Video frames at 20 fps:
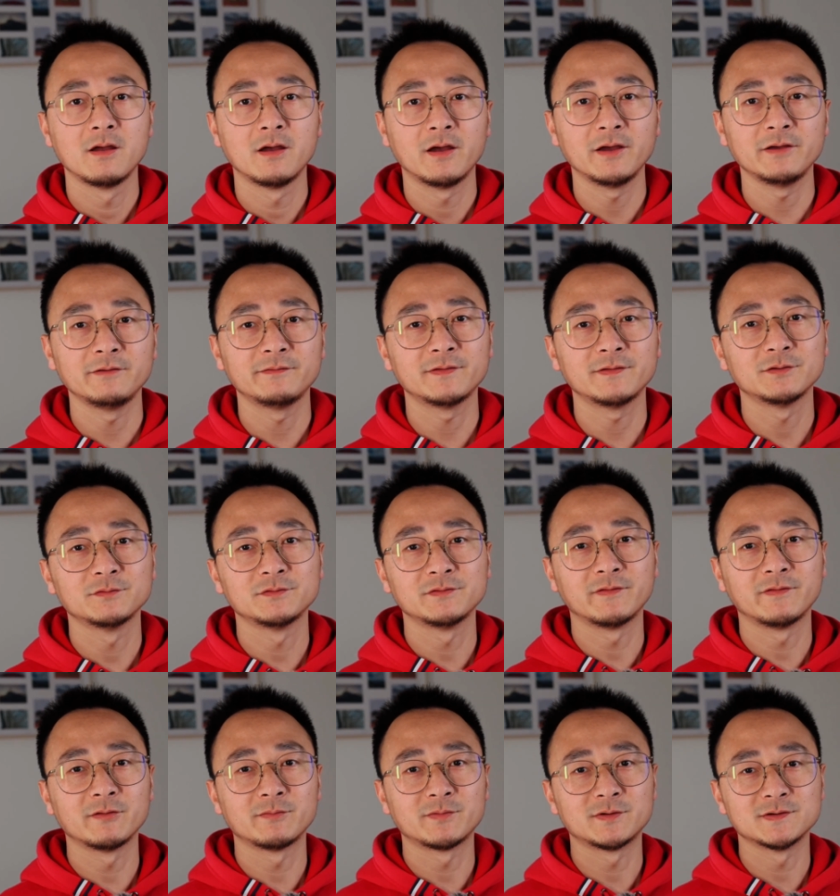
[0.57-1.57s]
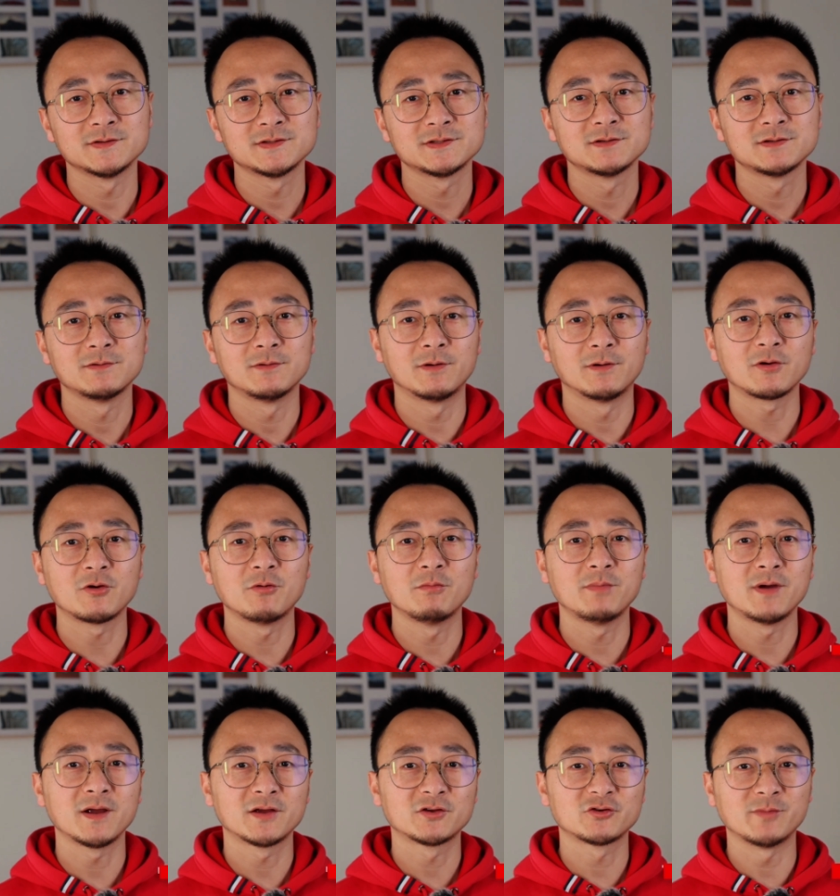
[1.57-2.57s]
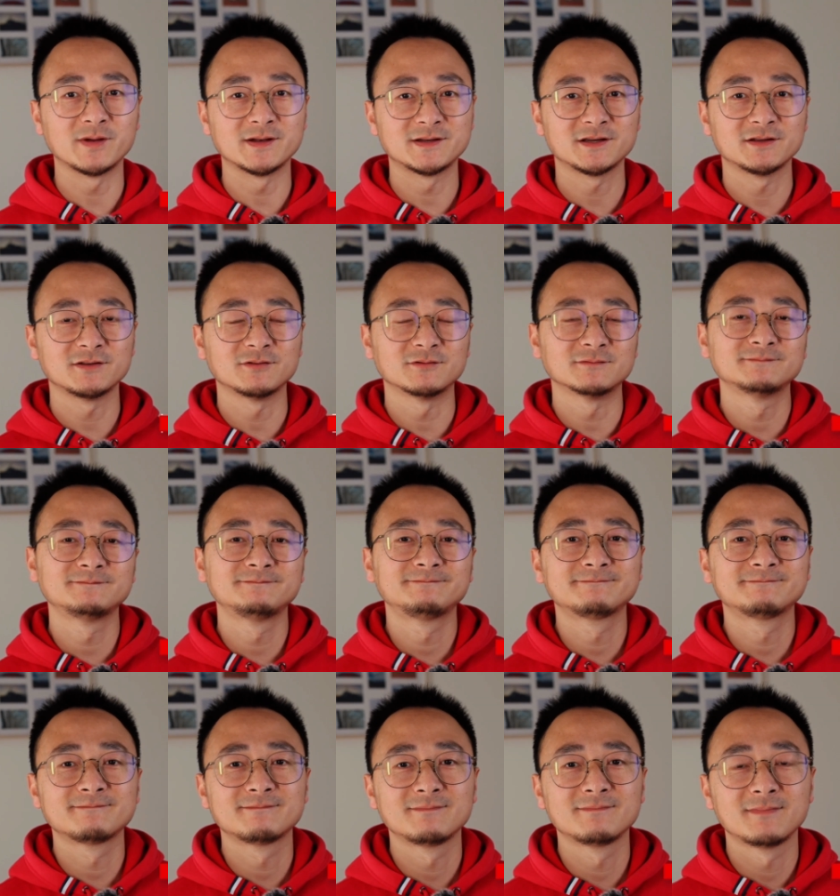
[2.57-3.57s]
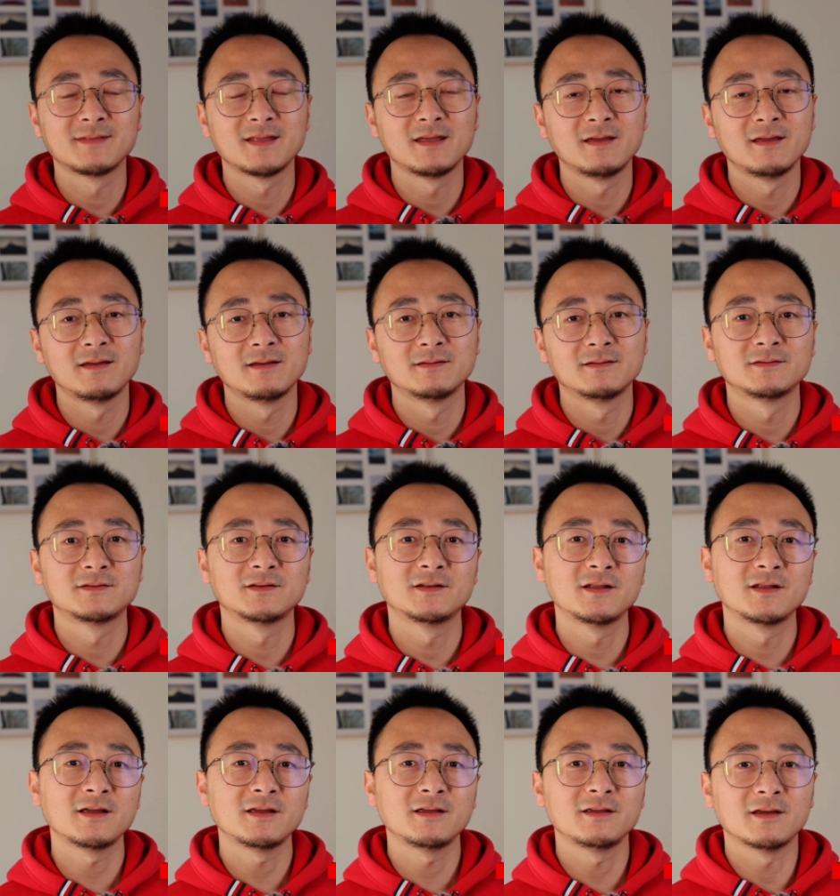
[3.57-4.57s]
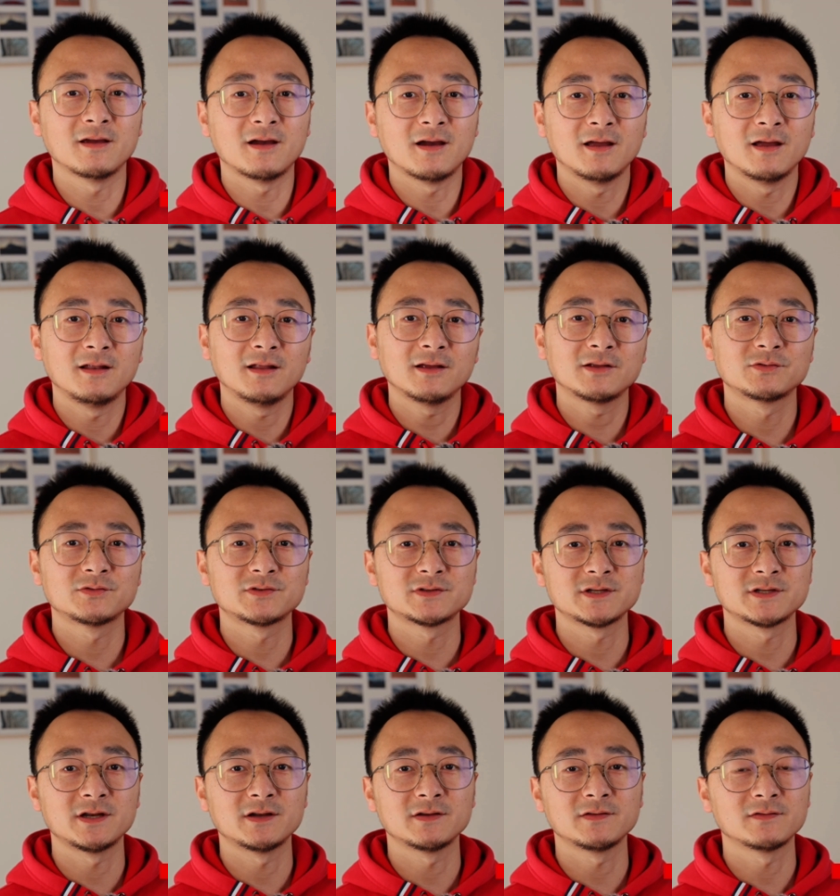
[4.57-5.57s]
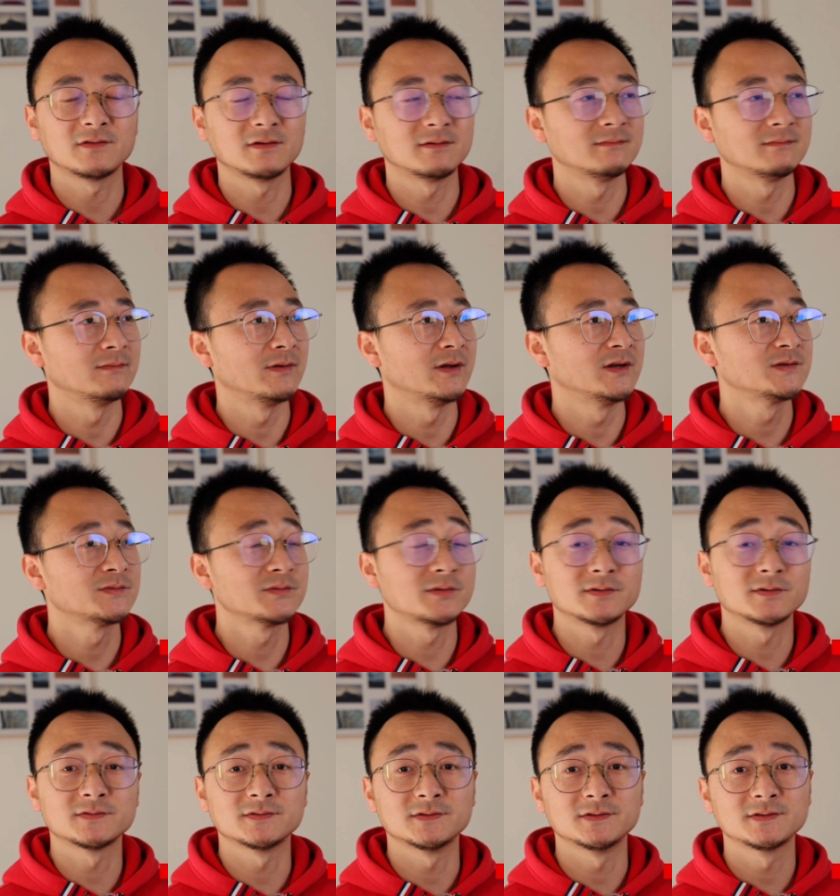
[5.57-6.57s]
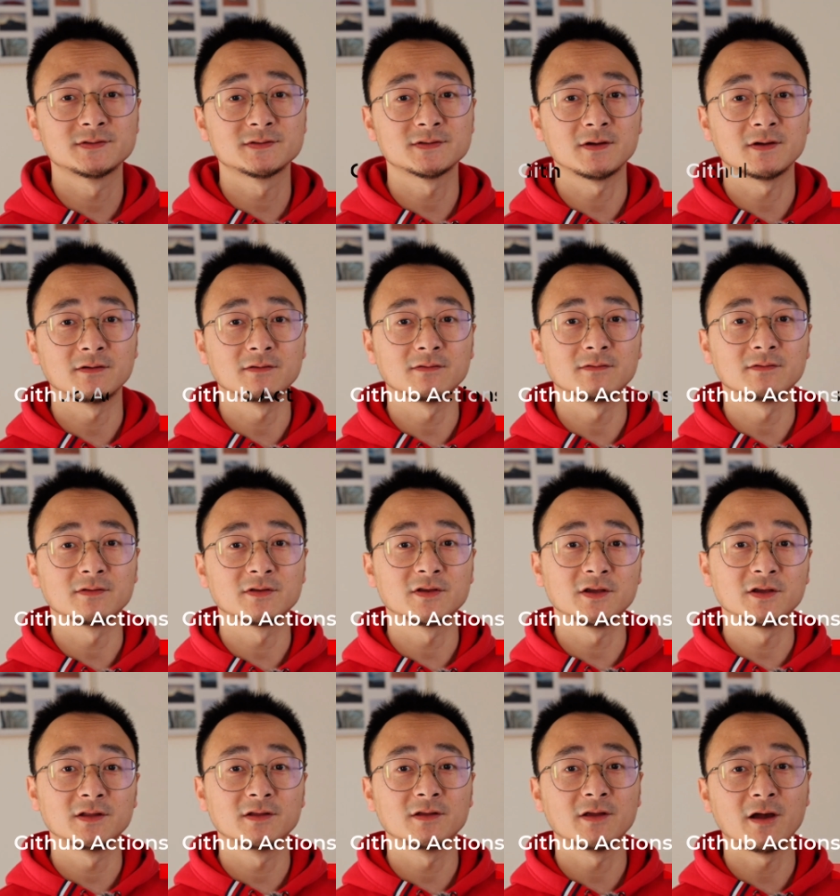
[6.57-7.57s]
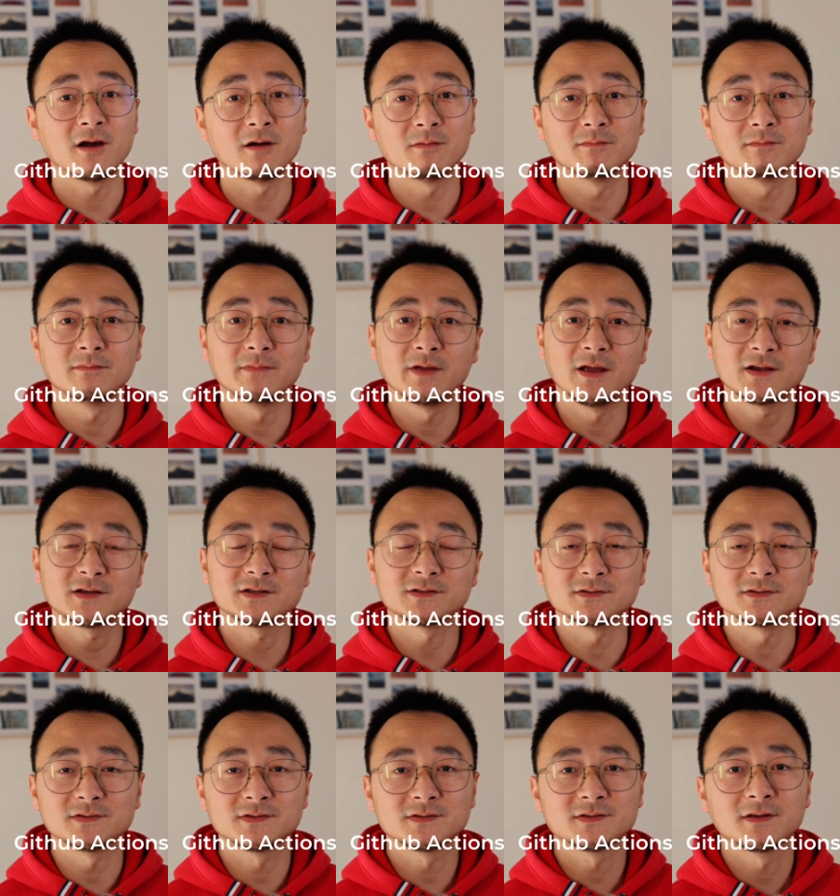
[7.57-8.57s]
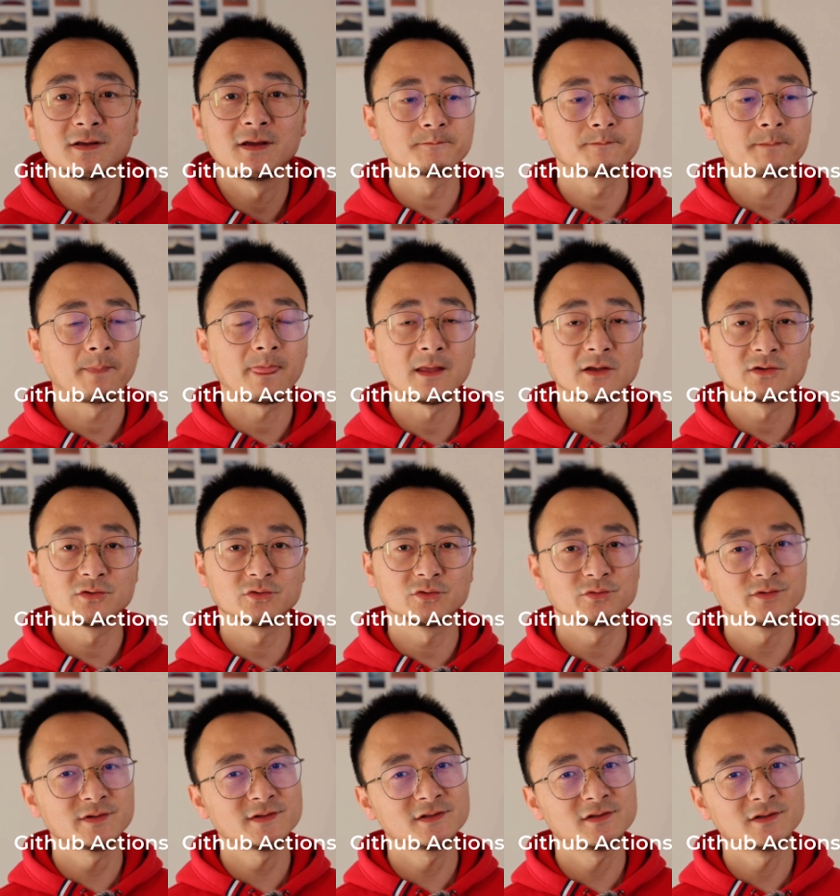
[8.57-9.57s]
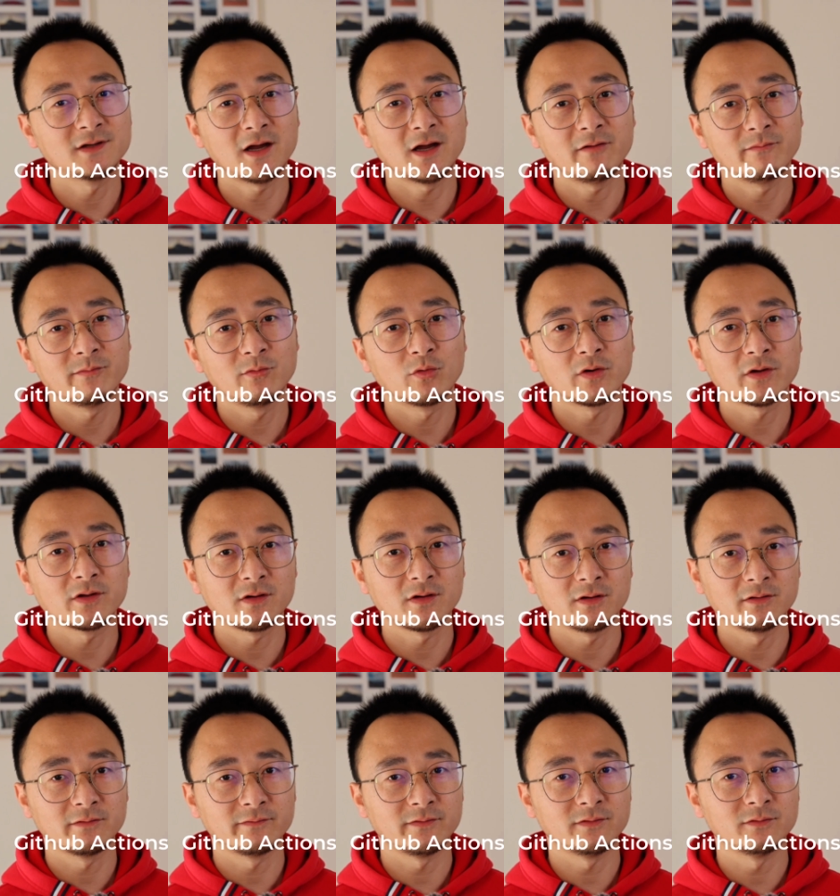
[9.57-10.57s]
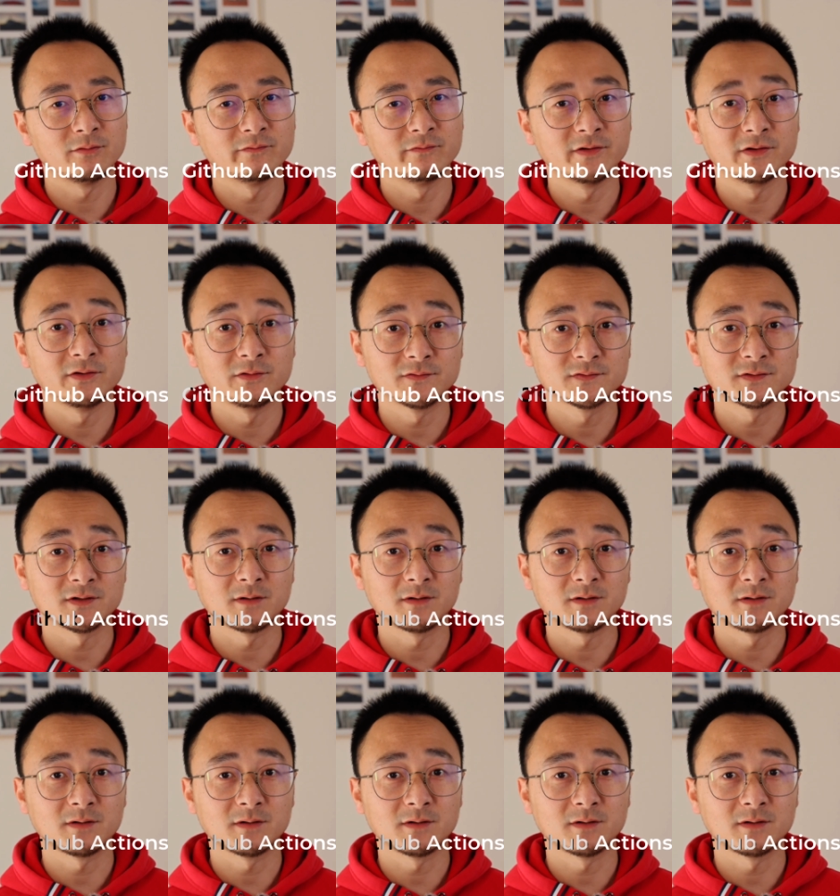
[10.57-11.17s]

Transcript: Hey fellow developers, welcome back to my channel. Today I'd like to share some experiences on GitHub Actions. So recently I have been working on a few videos